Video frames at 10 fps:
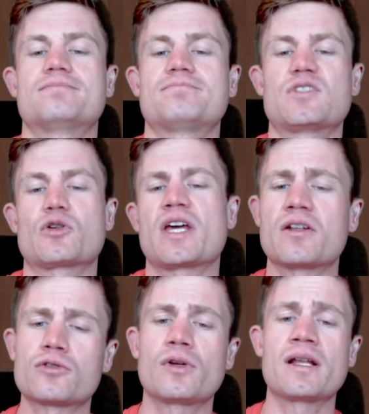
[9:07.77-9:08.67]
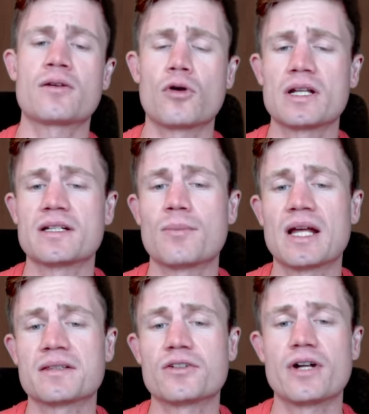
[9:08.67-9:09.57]
you cannot really call it a
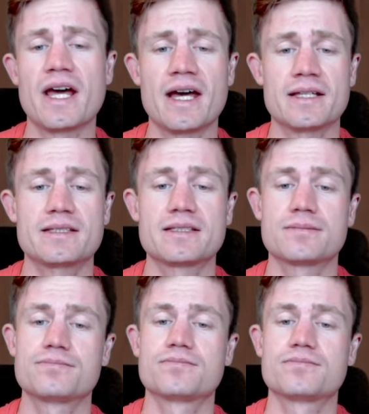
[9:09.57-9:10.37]
blunder, as